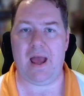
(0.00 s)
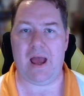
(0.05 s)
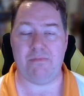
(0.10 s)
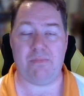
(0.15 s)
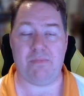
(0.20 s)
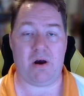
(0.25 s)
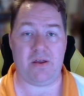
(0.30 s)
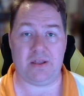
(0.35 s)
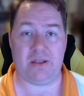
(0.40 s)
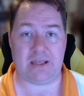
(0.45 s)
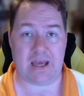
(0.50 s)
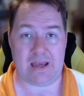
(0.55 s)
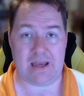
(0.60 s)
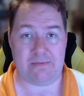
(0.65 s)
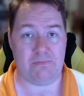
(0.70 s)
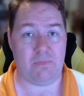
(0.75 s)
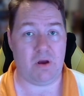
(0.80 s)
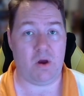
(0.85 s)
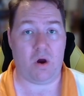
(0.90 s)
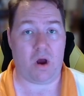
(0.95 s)
and buy the
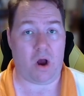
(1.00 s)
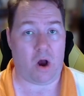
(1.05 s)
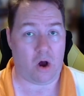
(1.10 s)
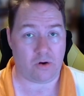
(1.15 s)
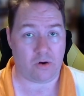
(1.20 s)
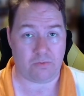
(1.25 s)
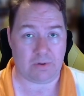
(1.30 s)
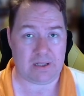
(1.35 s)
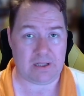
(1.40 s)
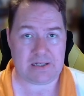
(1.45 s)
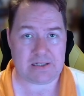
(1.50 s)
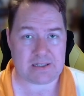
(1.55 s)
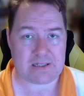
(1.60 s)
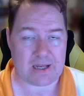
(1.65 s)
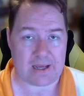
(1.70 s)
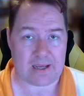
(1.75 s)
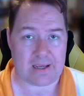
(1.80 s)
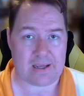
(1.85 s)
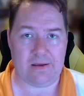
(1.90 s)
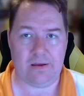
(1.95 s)
game on release
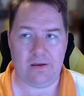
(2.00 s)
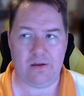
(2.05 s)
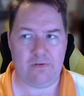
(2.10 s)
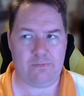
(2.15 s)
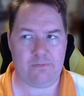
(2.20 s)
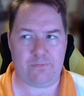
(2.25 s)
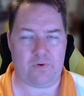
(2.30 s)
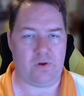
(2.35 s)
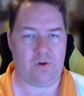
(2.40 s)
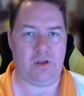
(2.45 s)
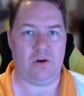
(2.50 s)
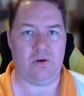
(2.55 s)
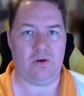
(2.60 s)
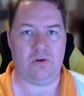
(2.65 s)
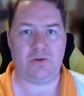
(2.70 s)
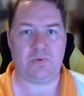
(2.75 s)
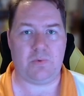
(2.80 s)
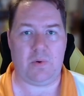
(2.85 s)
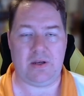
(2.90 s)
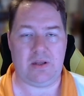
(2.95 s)
day for
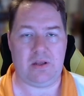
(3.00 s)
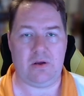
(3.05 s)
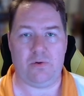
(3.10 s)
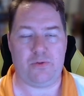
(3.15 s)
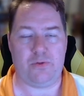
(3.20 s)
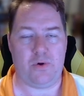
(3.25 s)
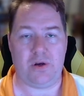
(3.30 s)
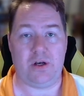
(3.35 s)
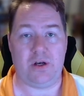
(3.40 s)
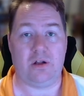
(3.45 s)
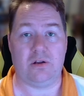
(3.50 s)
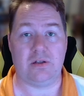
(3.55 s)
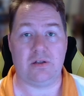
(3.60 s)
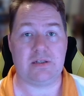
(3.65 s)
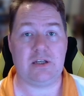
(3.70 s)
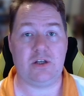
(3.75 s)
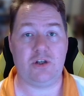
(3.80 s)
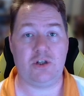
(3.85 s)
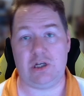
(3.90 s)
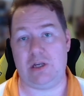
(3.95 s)
$20 or
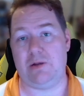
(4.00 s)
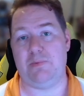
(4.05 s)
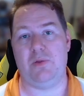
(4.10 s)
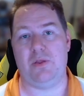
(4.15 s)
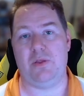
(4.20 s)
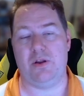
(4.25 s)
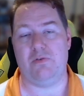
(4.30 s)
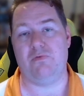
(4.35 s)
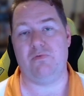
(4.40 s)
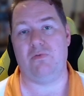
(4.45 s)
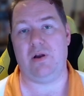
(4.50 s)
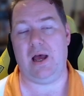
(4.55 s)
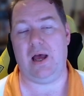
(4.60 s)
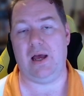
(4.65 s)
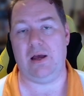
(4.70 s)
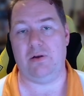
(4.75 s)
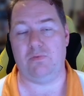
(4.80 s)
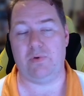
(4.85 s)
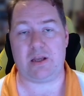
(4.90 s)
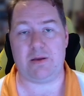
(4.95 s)
$30 cheaper than
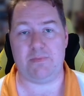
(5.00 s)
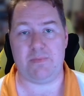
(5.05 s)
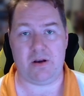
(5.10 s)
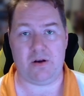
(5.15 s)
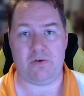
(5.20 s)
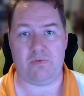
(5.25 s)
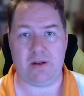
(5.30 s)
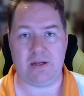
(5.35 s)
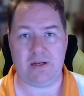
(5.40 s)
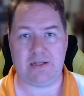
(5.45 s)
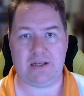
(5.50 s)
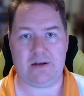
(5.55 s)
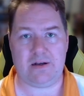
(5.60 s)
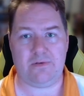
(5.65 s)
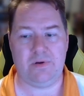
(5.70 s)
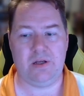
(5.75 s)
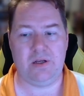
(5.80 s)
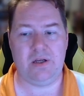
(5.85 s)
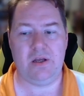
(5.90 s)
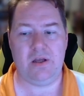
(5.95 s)
recommended
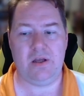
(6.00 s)
retail.